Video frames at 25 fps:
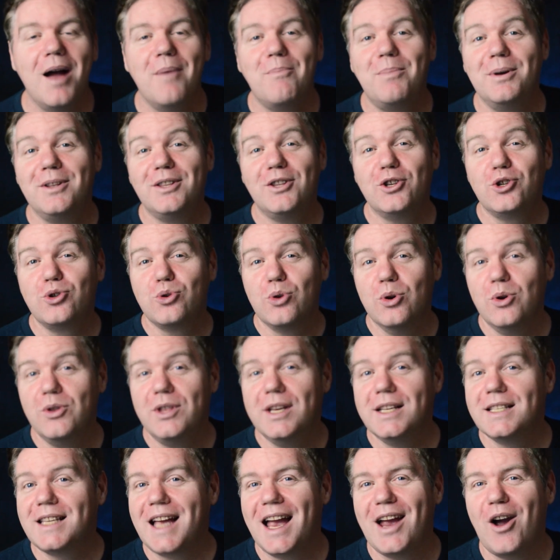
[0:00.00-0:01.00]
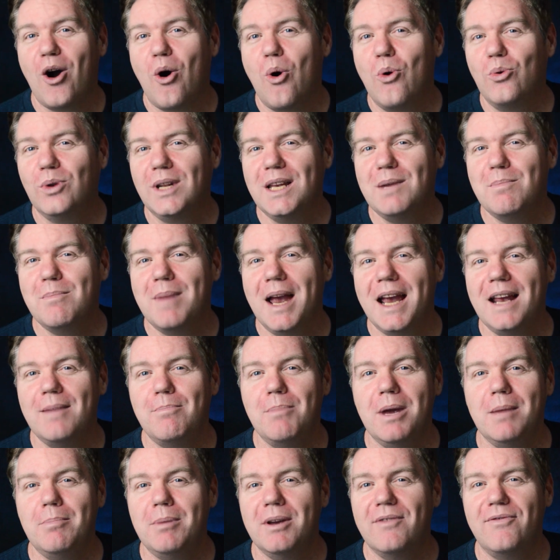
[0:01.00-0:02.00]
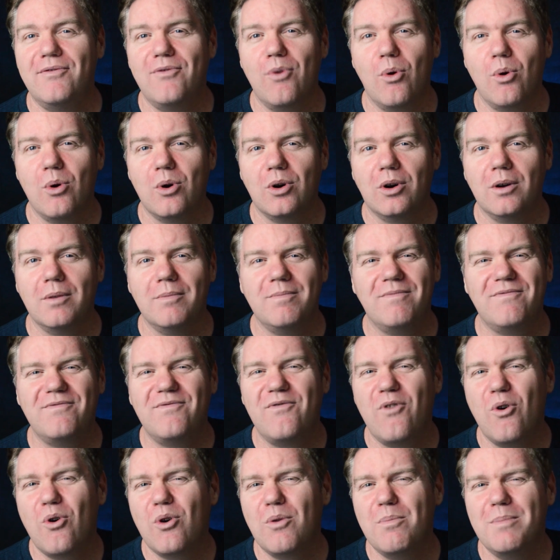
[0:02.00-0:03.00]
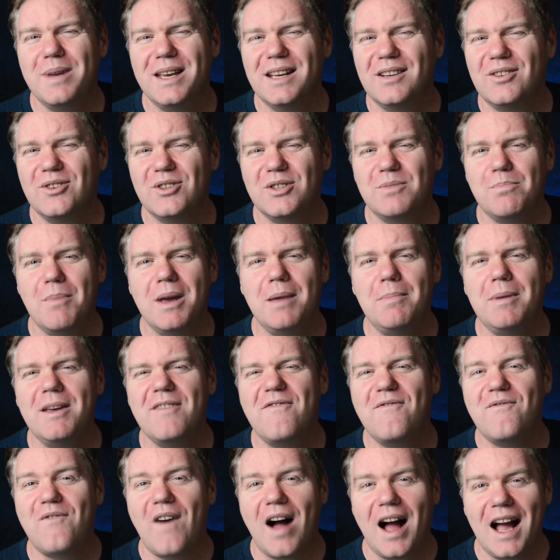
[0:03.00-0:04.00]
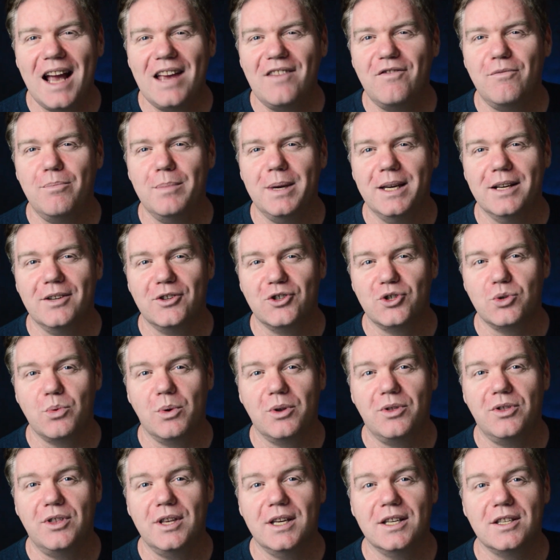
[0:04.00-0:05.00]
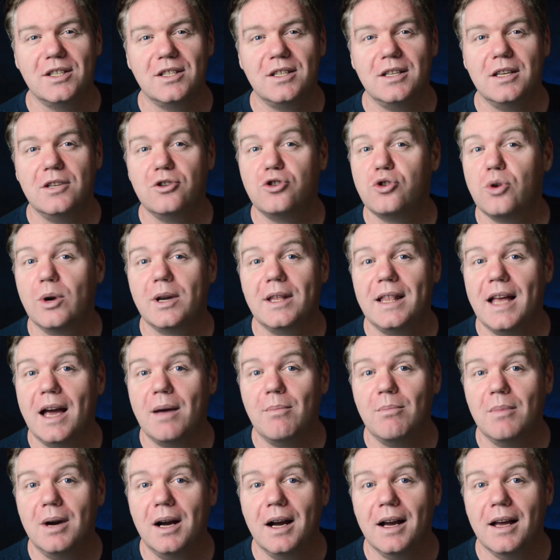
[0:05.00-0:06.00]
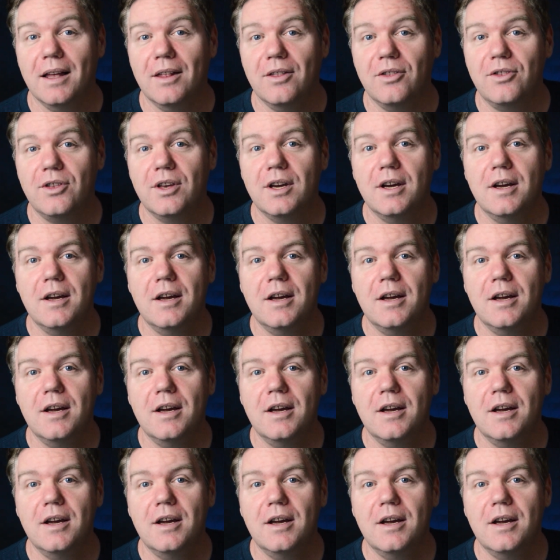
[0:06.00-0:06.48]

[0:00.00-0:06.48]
But the truth is I only made maybe four meals, maybe 5 meals with this during that month.